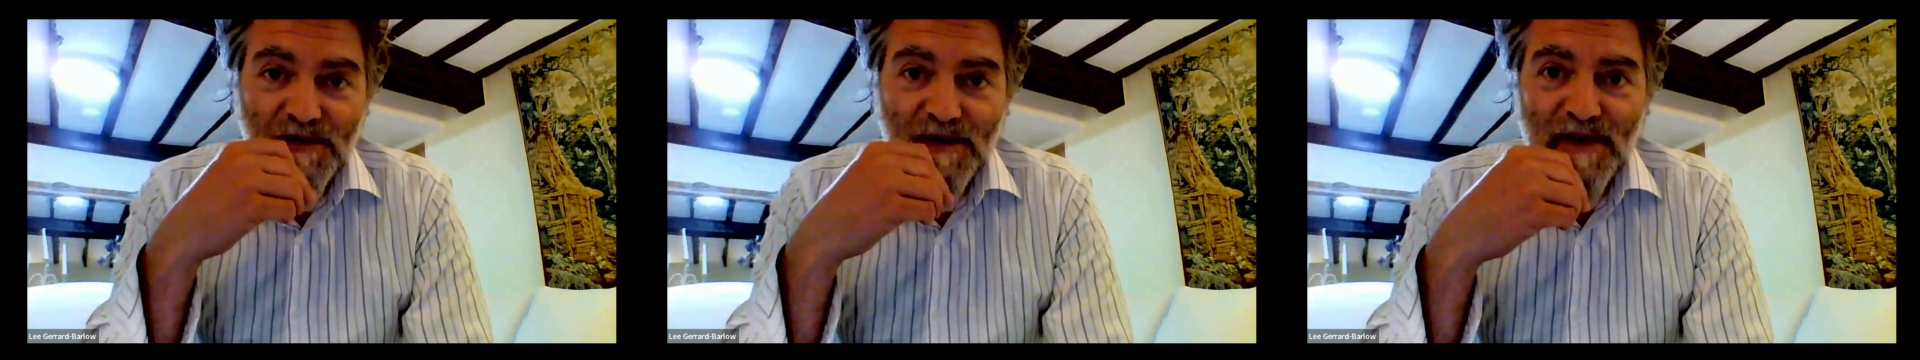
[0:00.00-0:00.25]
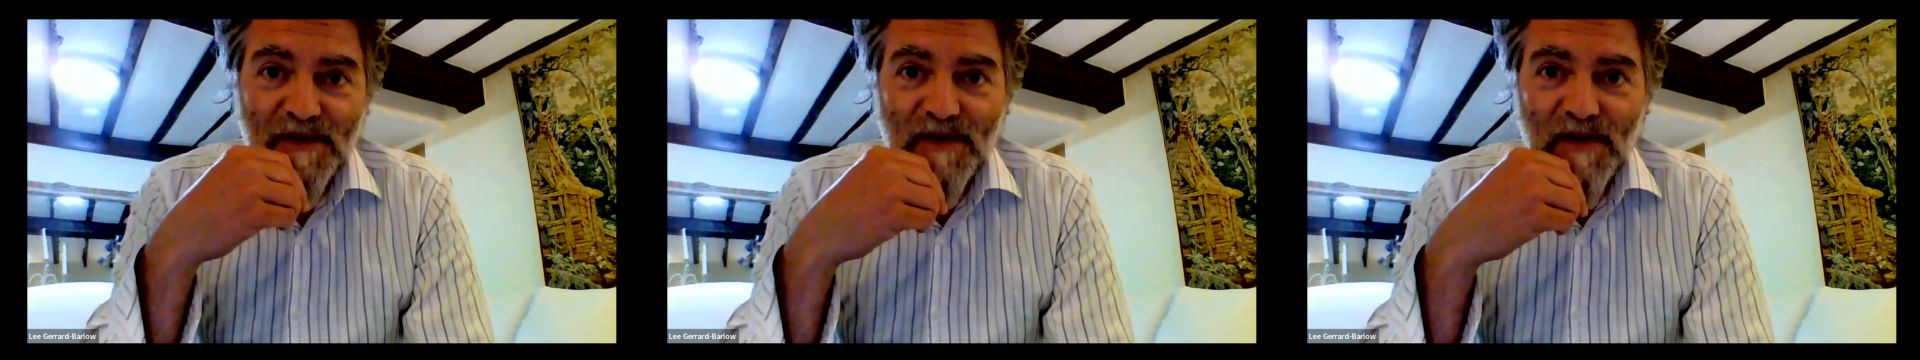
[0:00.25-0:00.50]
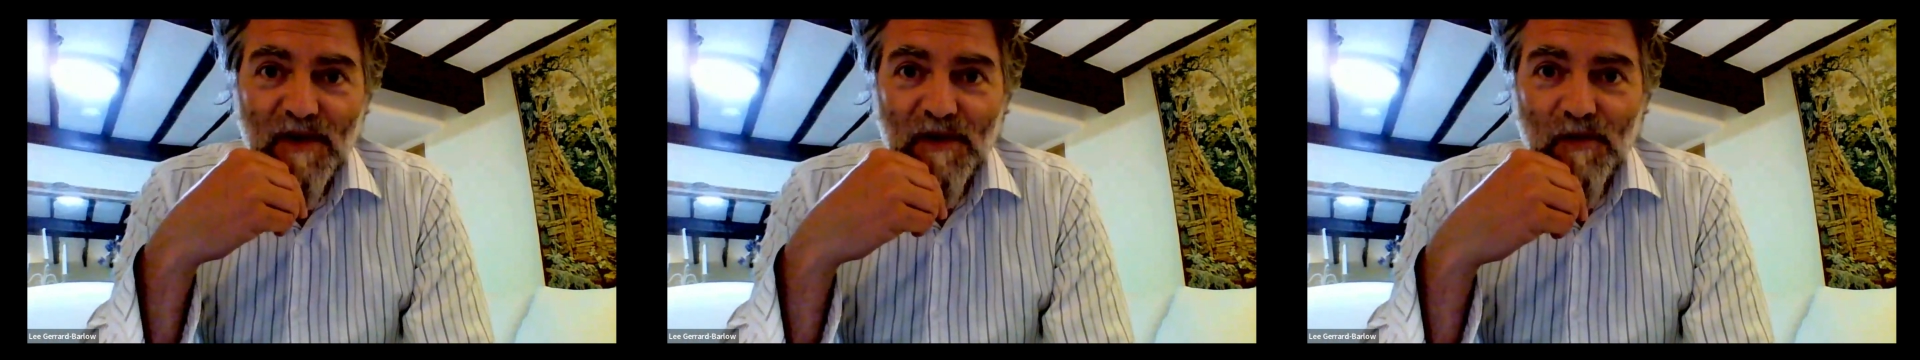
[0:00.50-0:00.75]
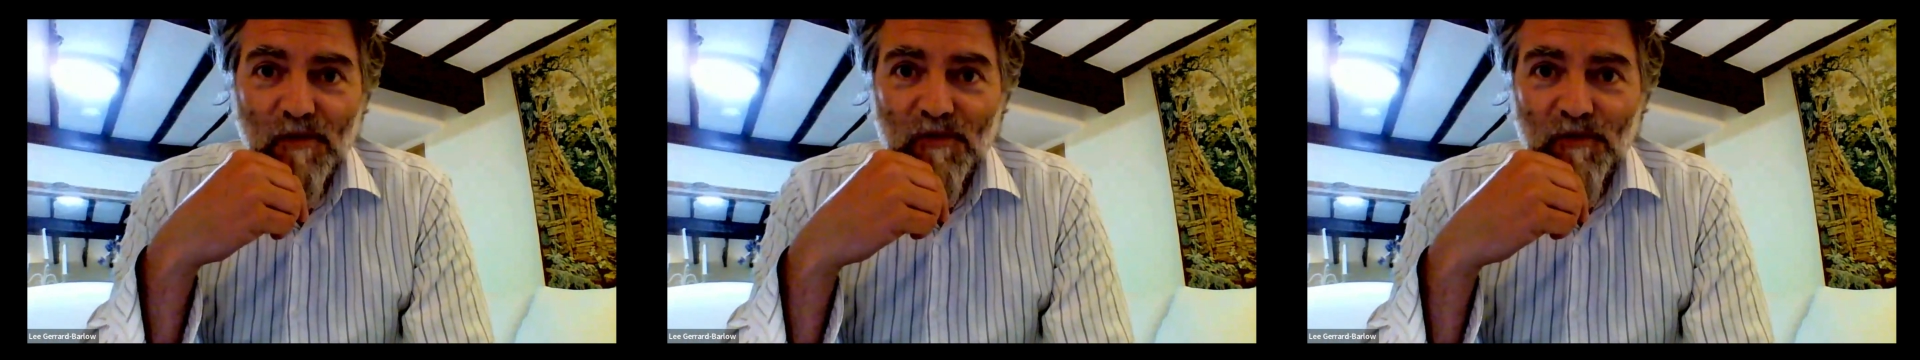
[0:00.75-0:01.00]
and that's a guy
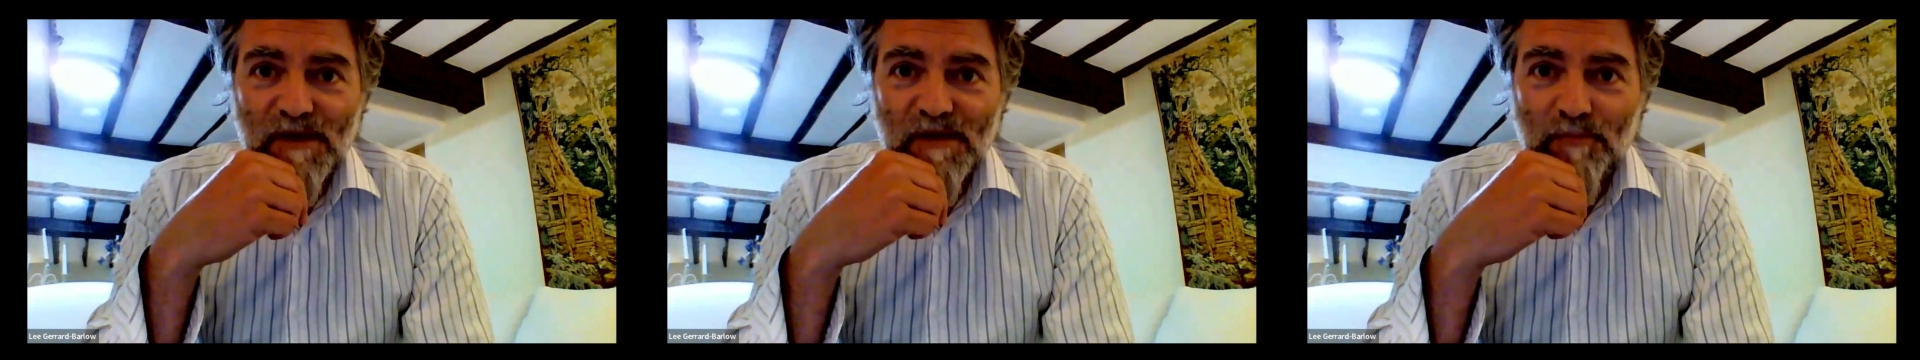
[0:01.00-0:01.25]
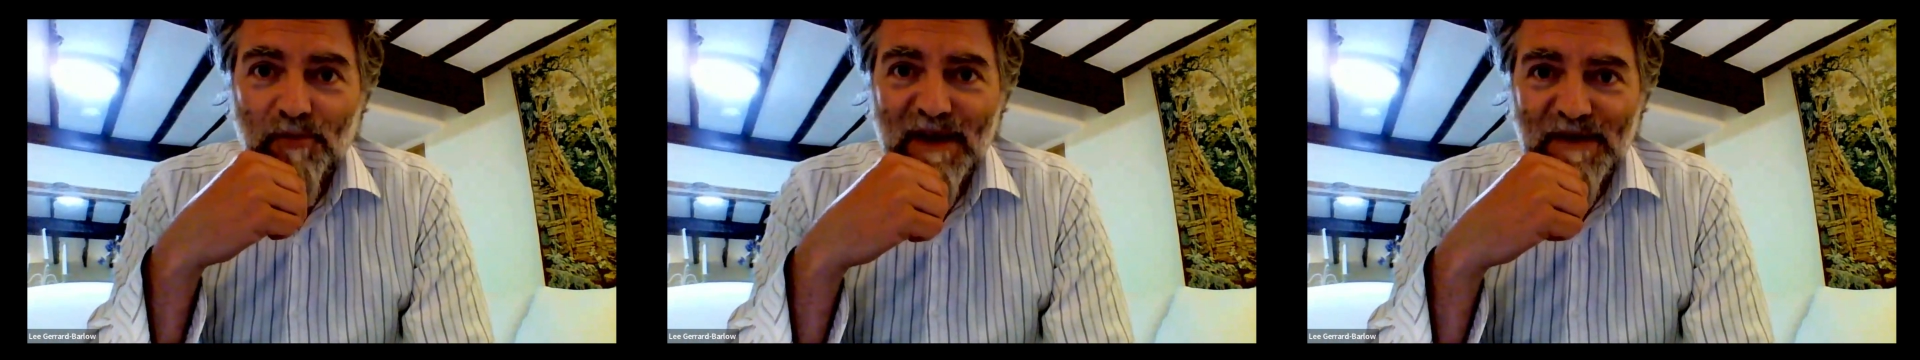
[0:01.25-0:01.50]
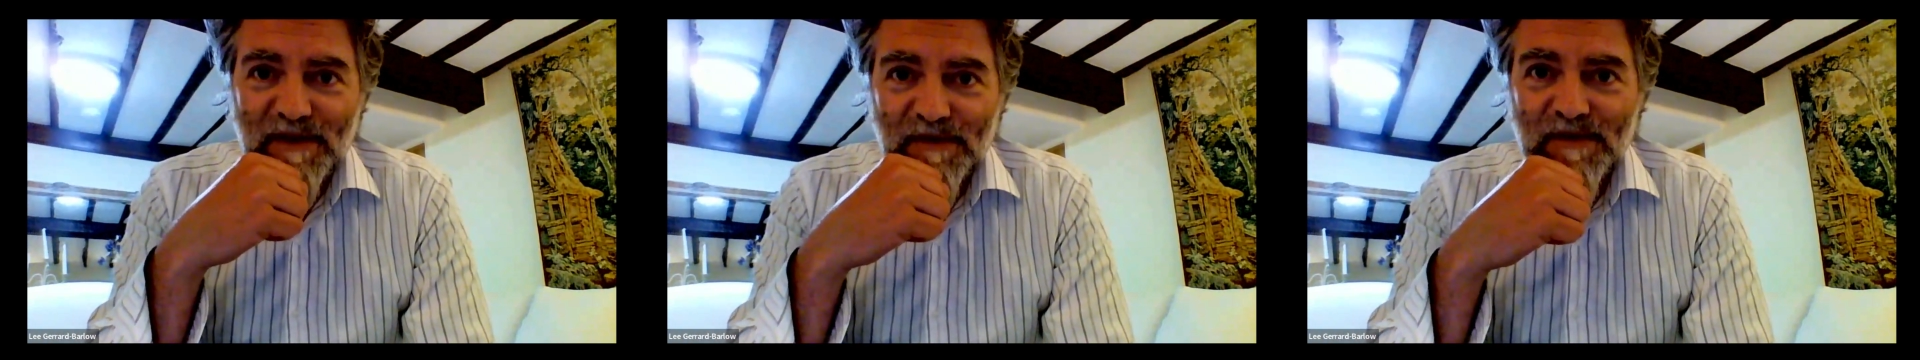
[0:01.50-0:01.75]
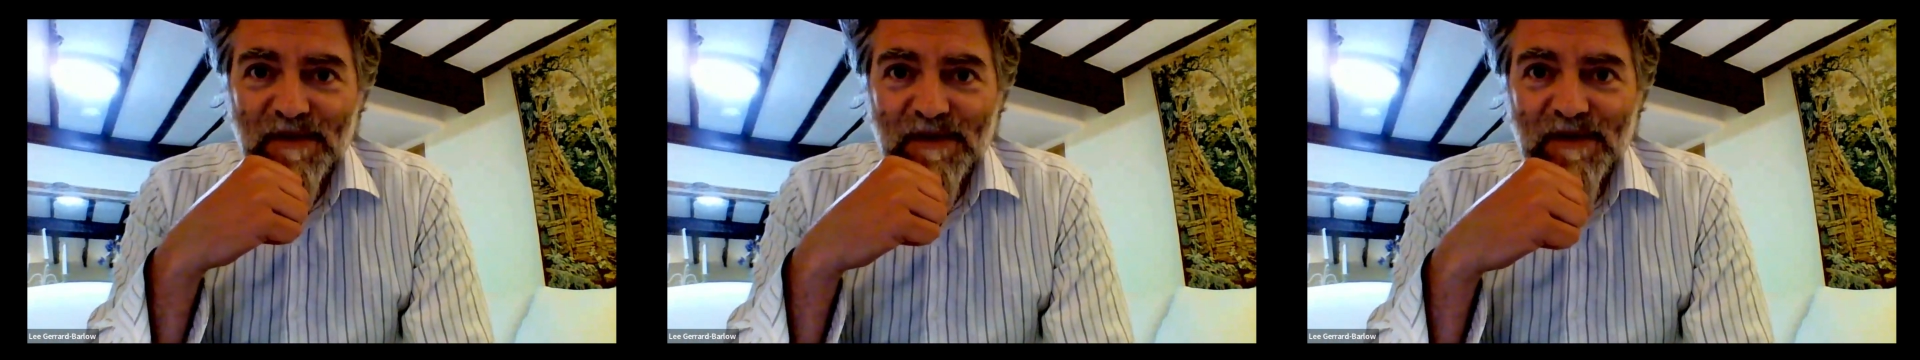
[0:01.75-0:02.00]
called Chris
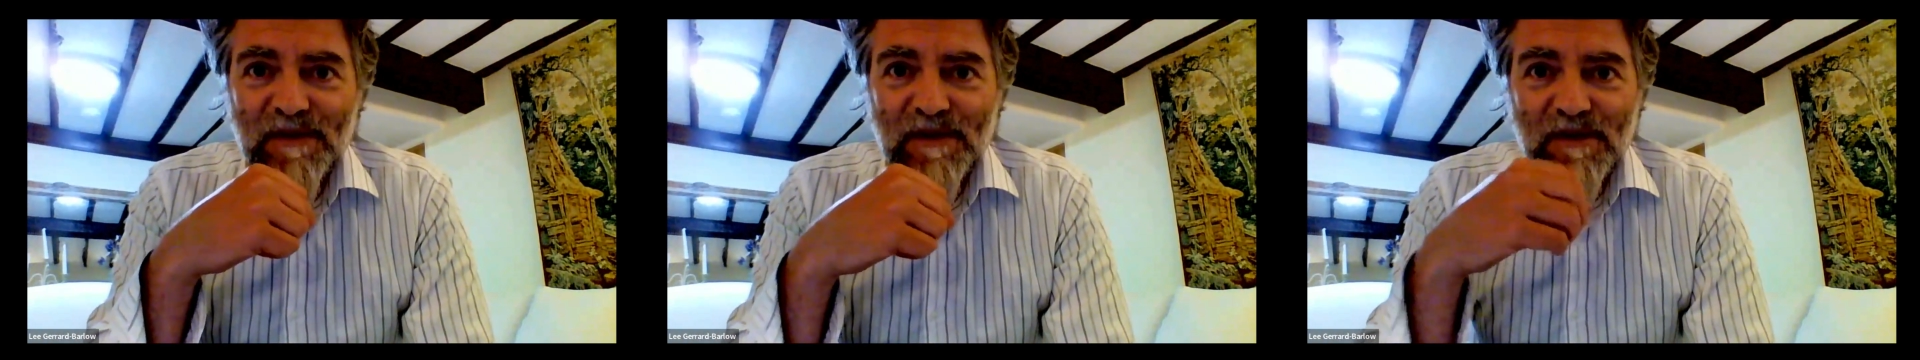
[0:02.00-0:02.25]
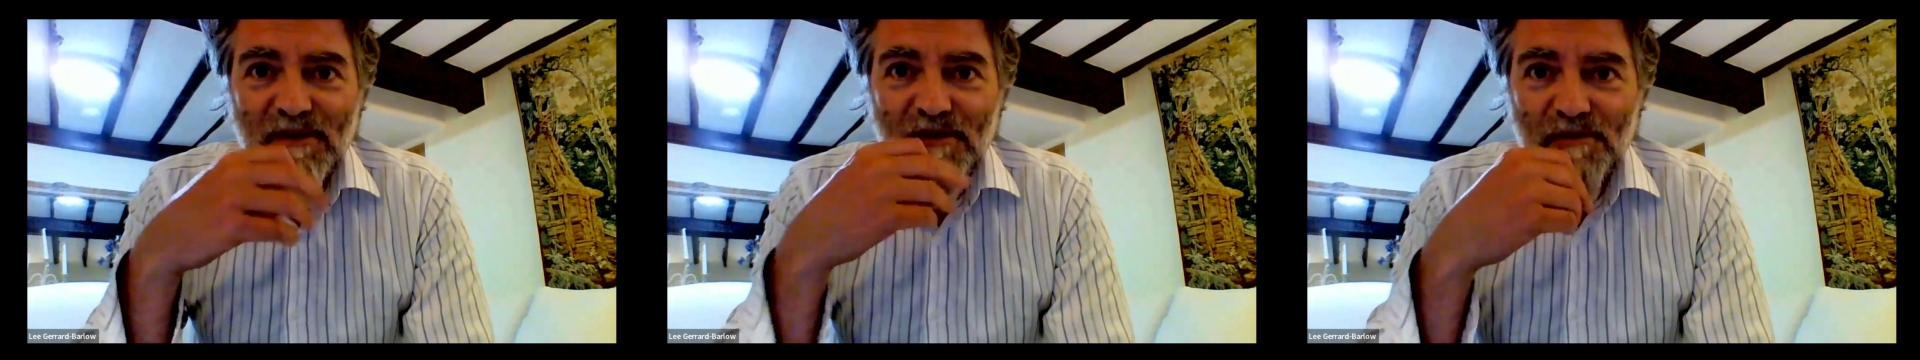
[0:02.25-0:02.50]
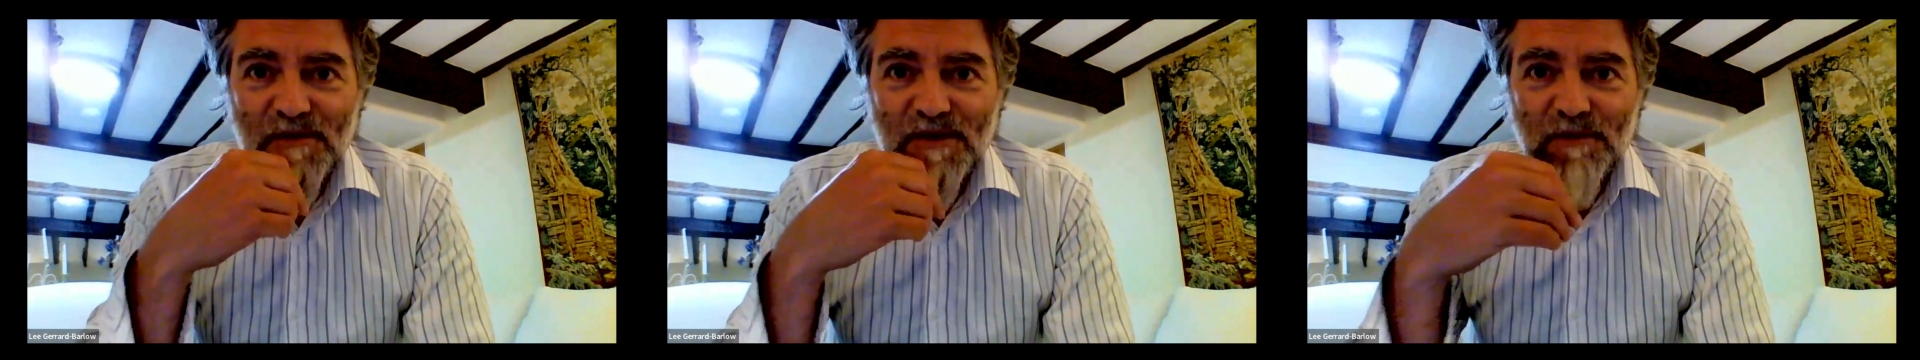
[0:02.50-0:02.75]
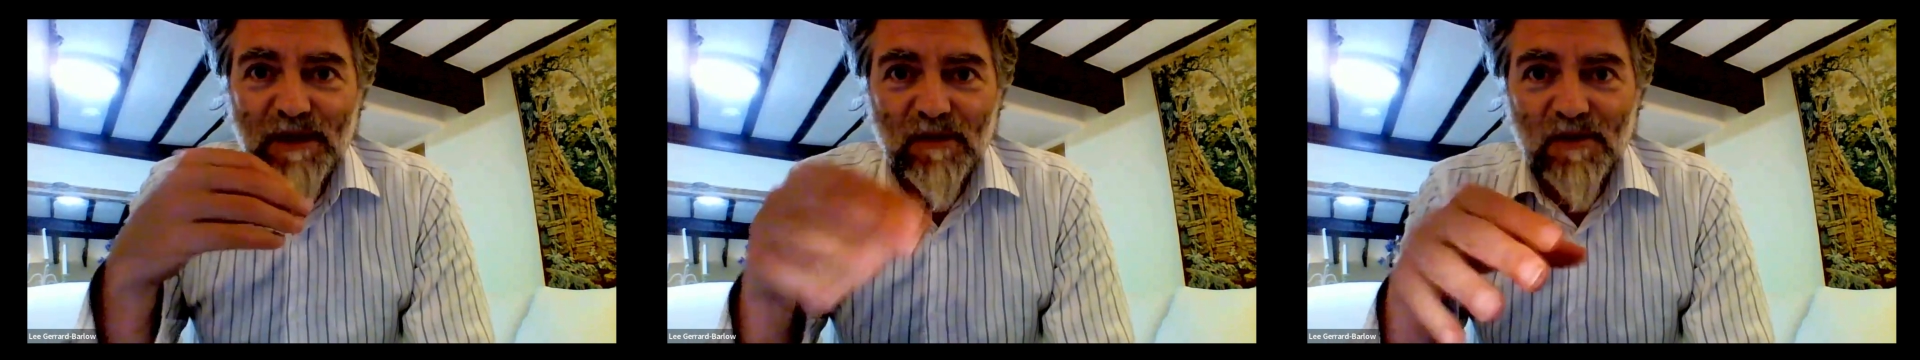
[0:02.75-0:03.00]
Brennan, who's
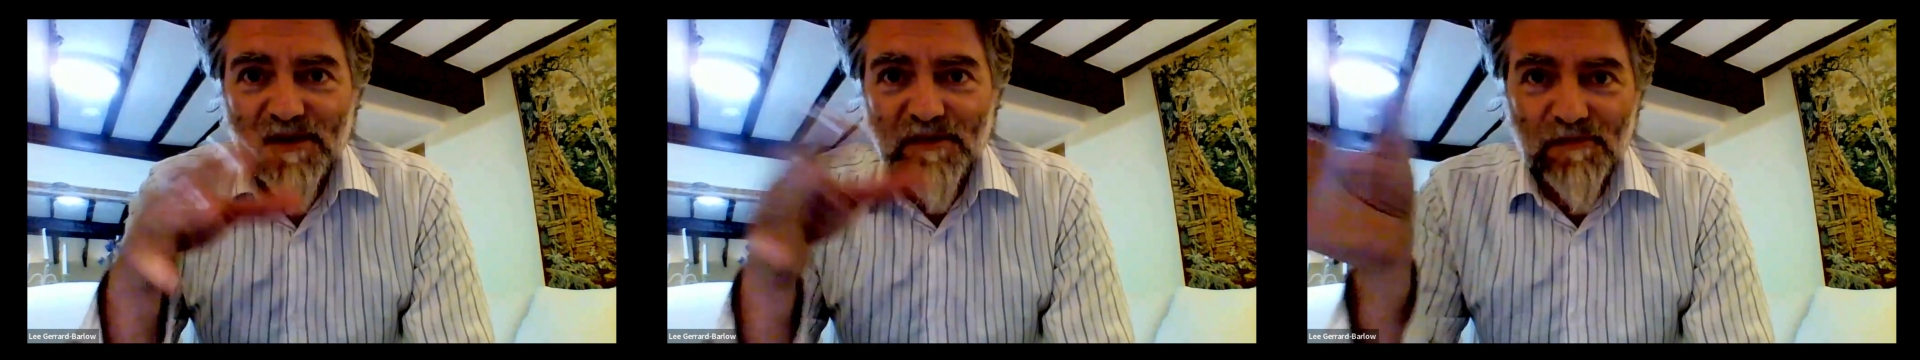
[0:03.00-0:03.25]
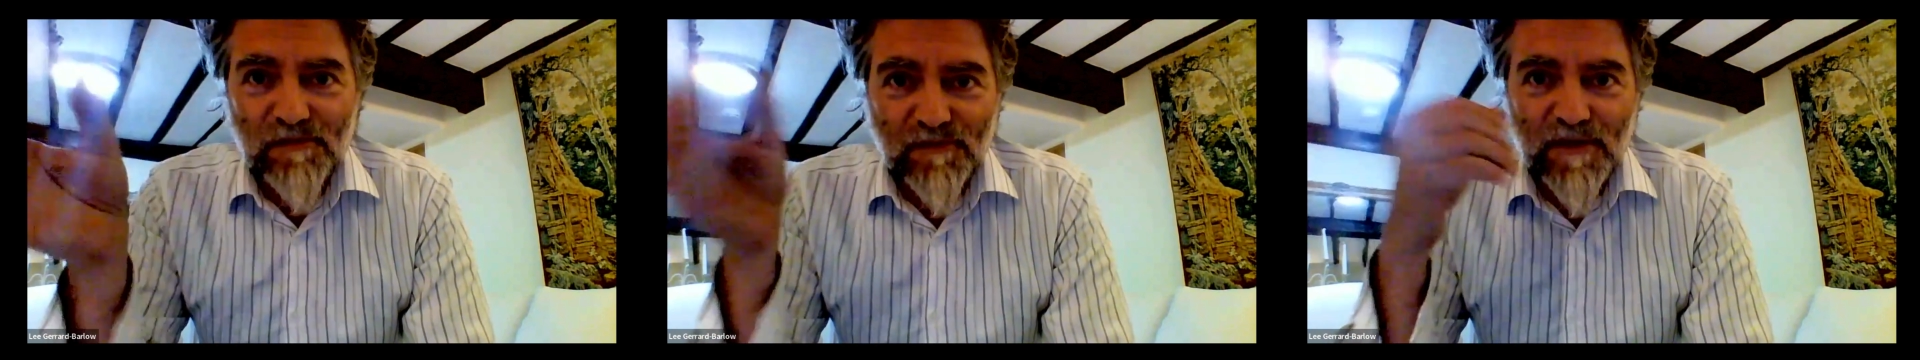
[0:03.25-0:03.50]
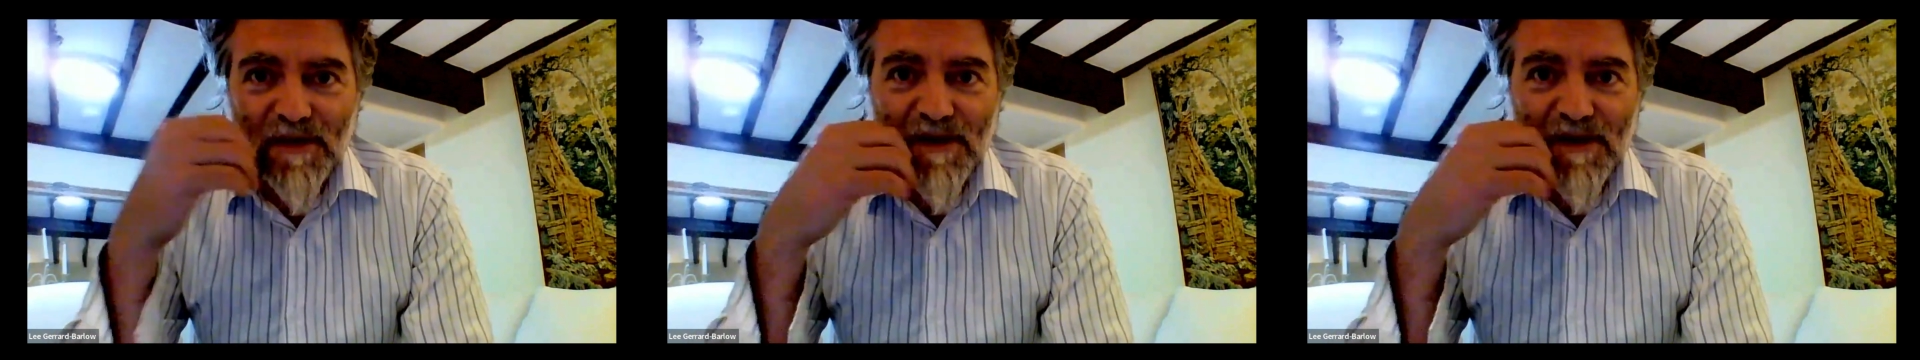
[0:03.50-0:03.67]
doing a lot of